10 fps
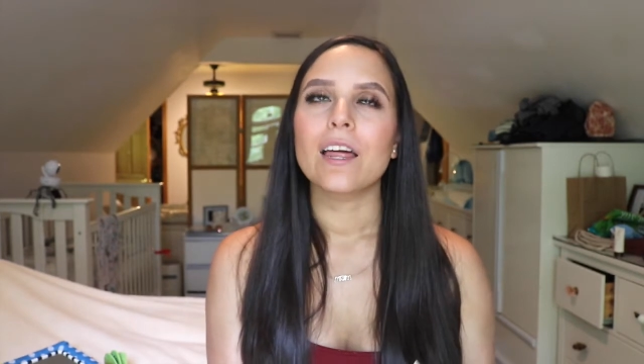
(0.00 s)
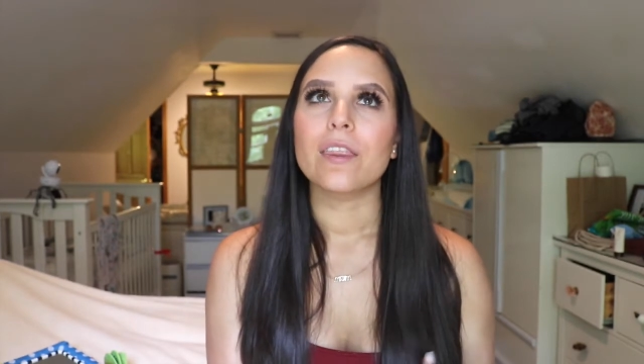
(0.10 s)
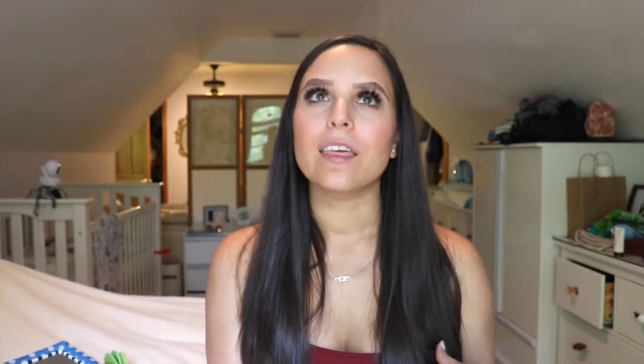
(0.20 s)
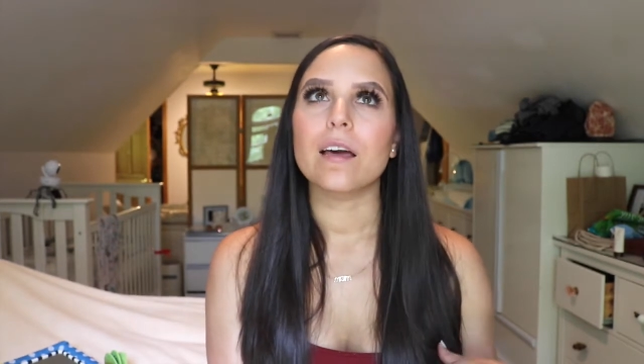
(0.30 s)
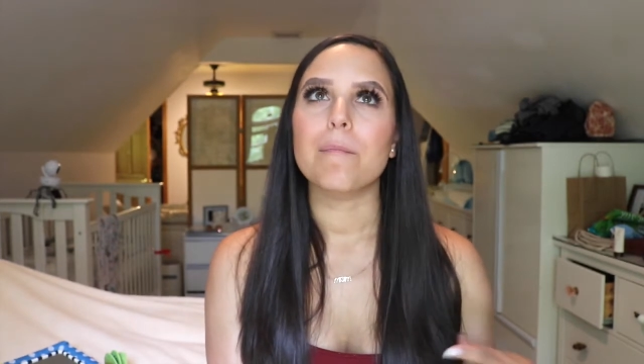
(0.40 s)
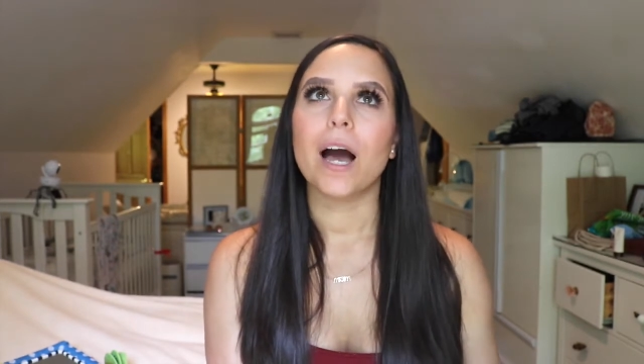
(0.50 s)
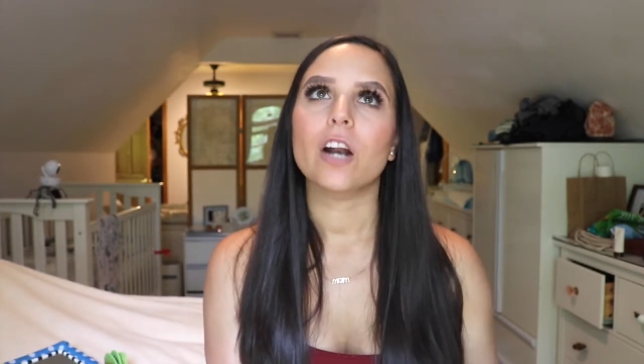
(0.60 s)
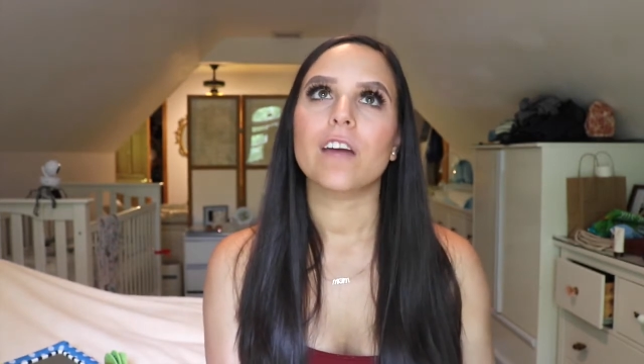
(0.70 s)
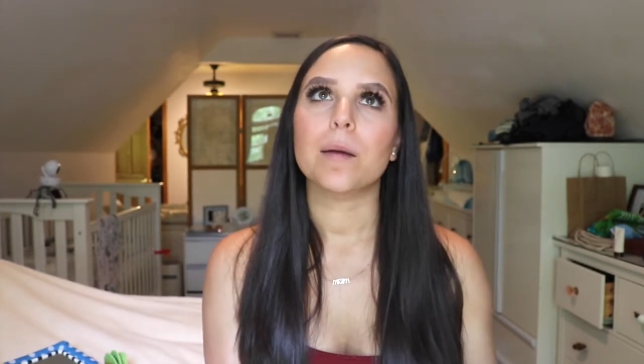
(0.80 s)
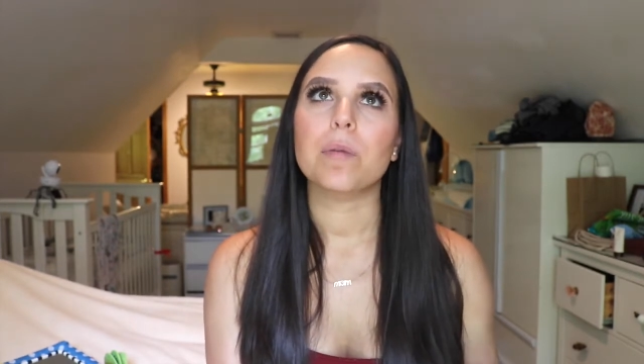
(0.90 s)
the amount
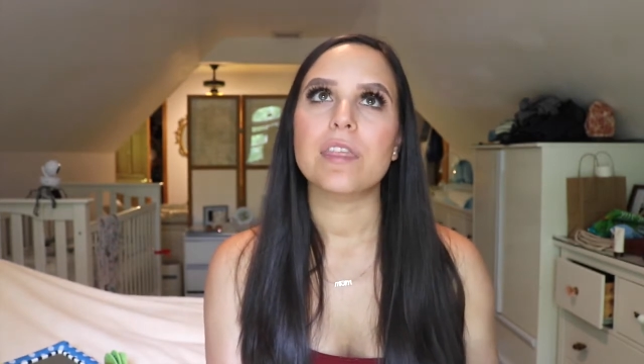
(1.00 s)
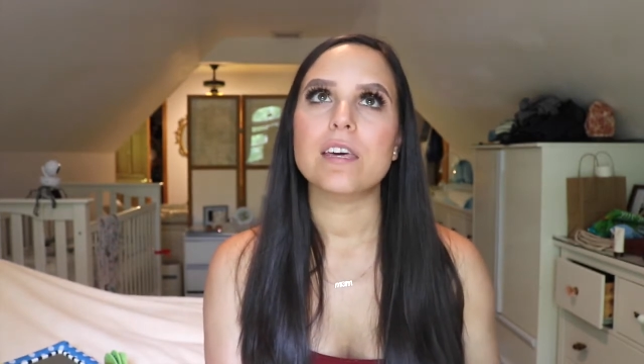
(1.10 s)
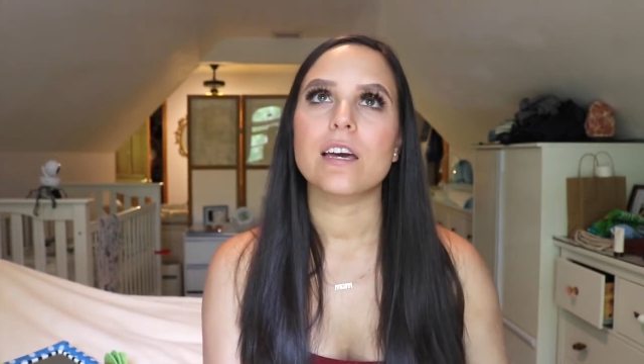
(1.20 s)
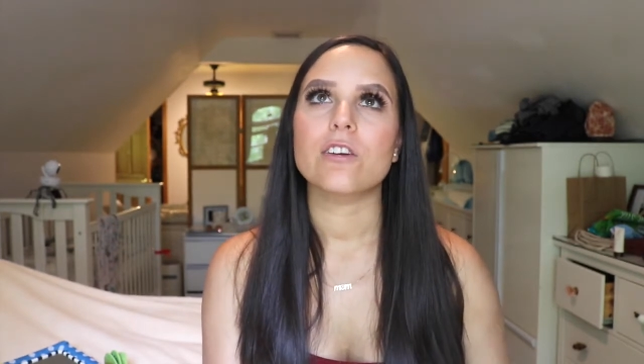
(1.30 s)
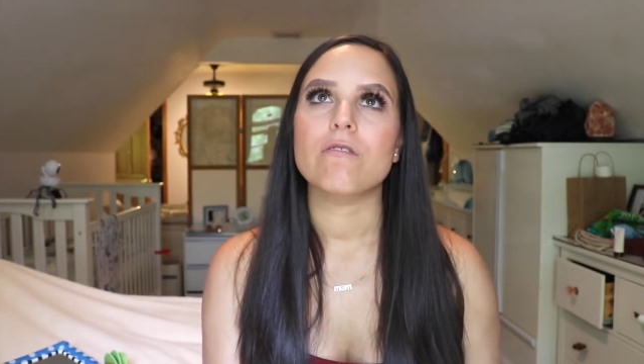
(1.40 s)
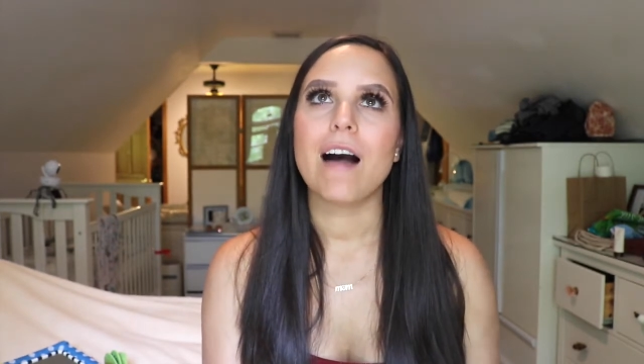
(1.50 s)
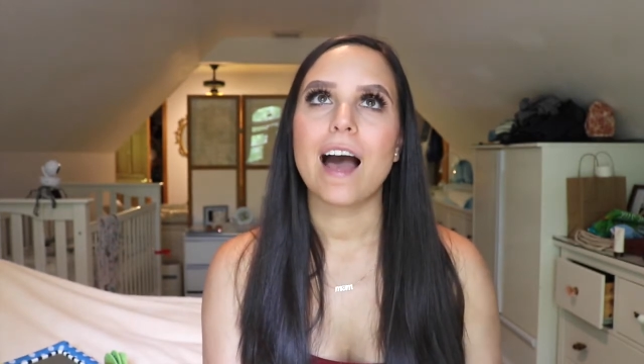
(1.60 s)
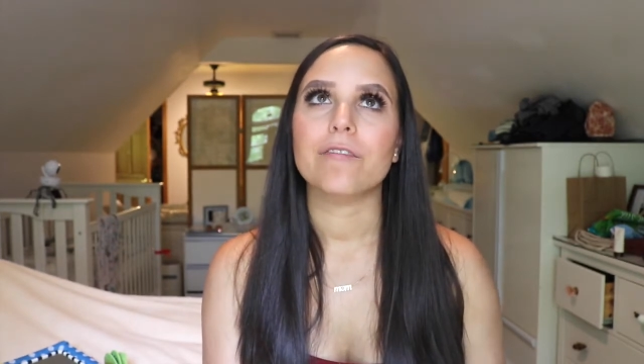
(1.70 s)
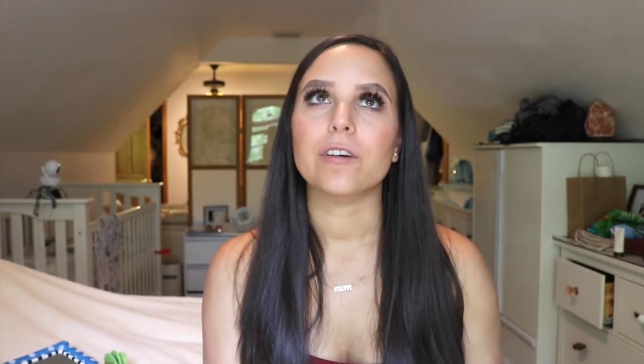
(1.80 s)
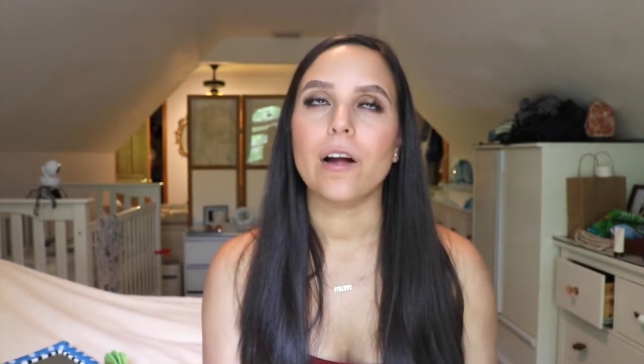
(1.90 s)
of empathy that you'll
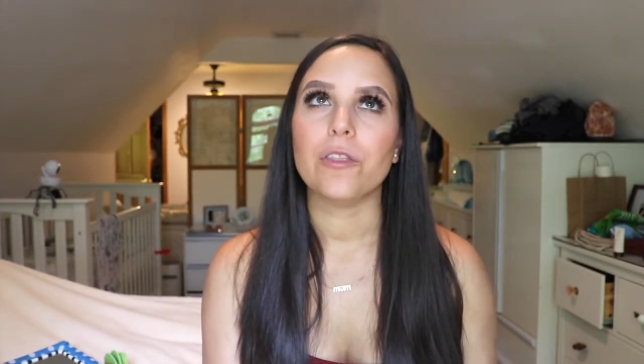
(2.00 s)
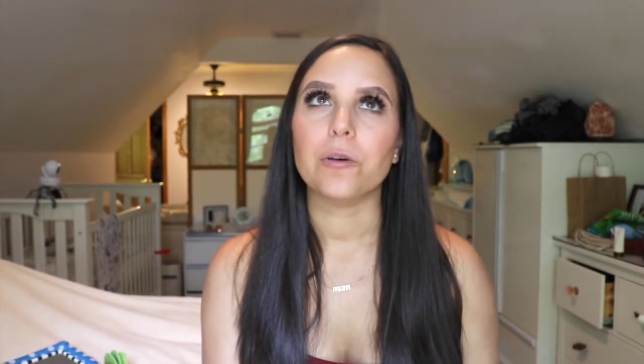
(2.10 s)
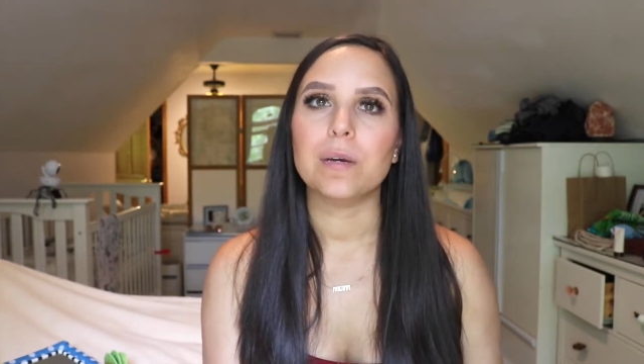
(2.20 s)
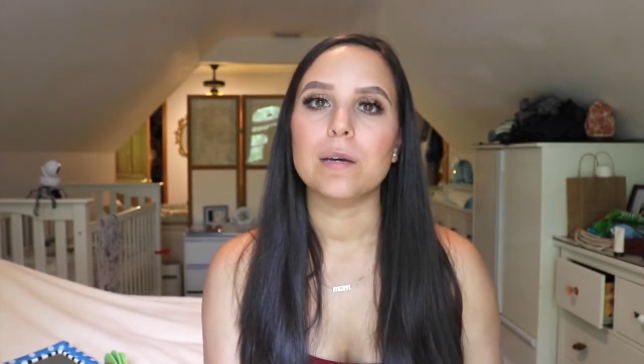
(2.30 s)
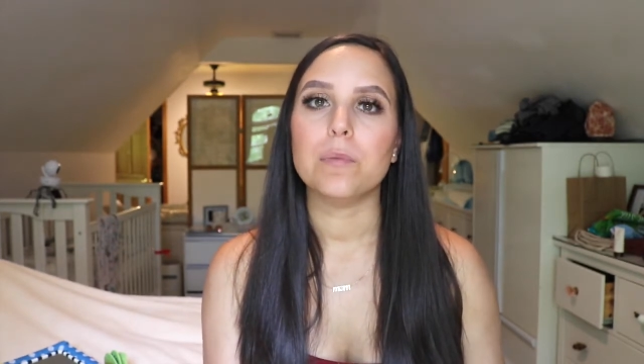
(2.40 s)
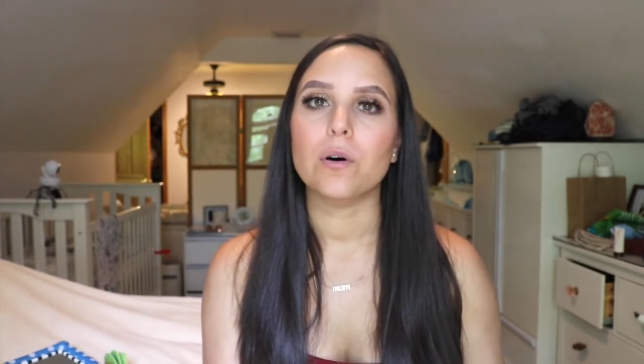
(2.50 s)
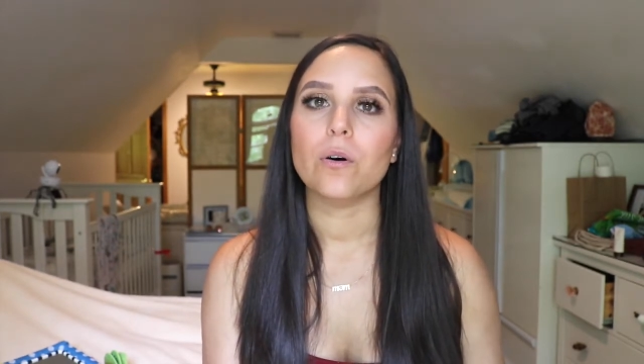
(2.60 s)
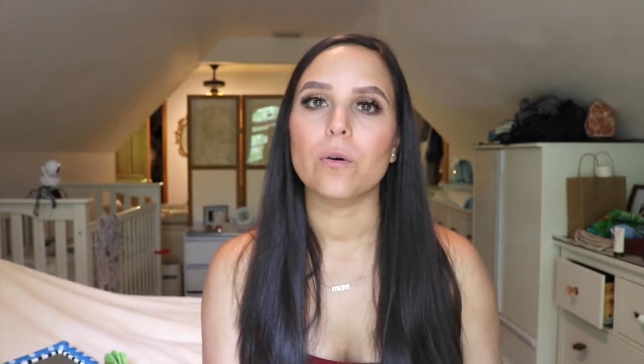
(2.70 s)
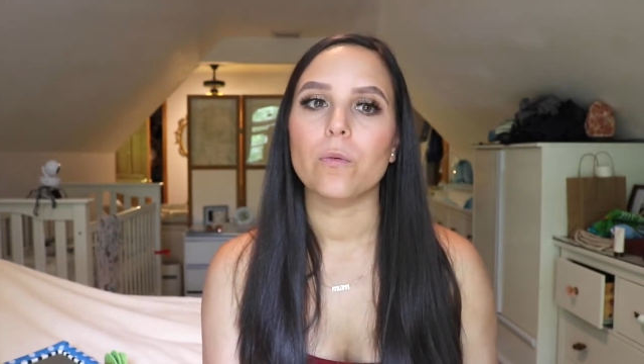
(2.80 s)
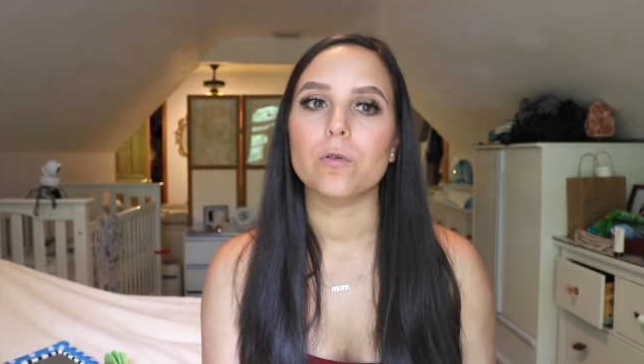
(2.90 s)
have for other
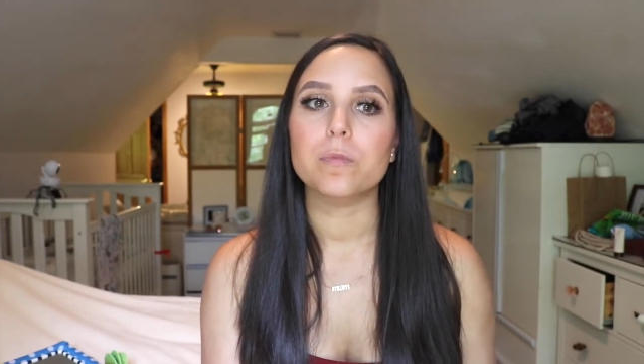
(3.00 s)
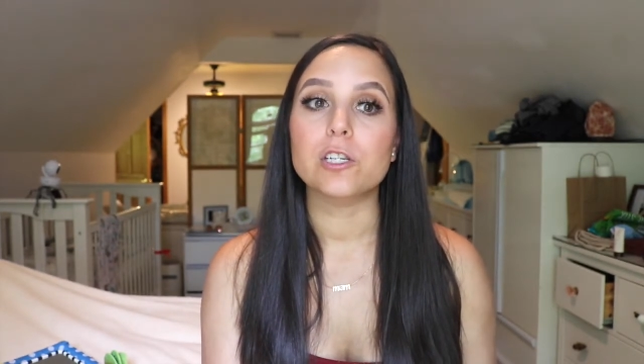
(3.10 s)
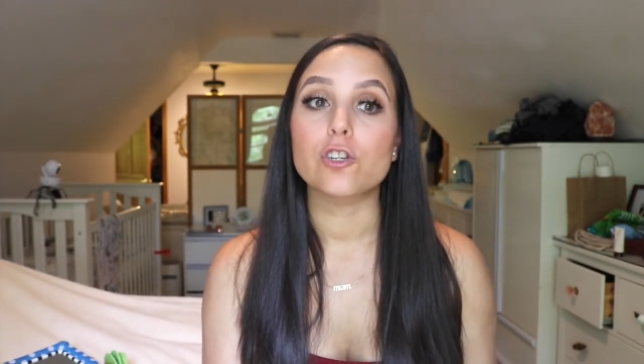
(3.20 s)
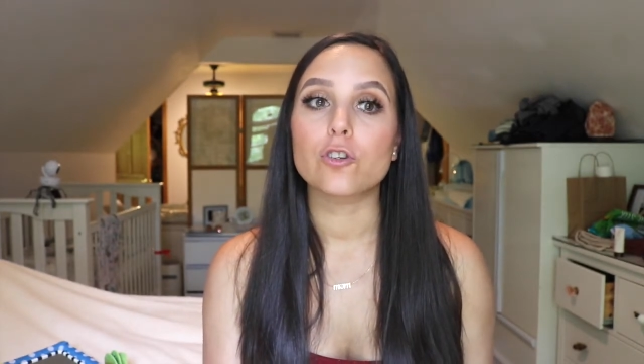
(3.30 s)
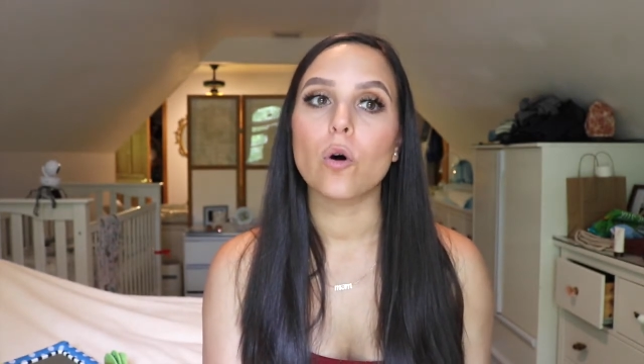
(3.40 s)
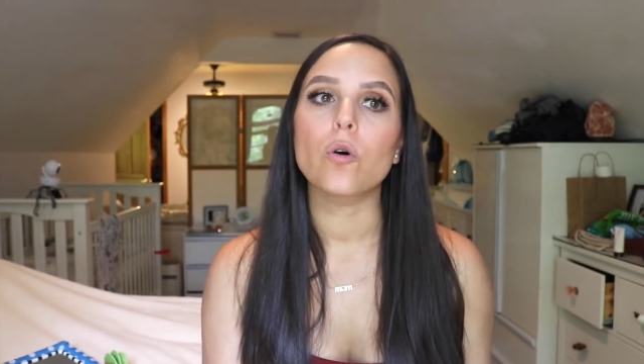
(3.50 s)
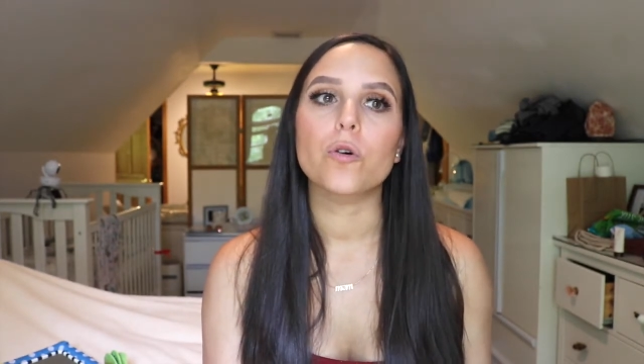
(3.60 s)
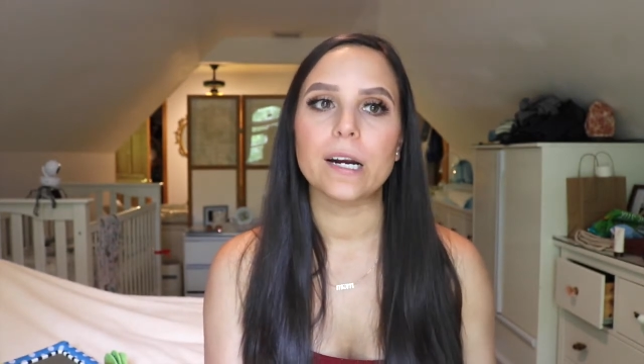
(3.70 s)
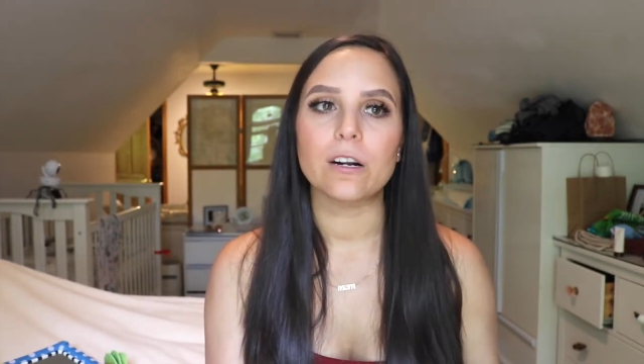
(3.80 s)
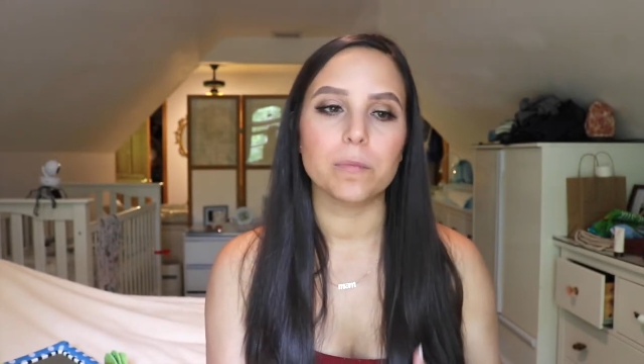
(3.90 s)
people will be so great.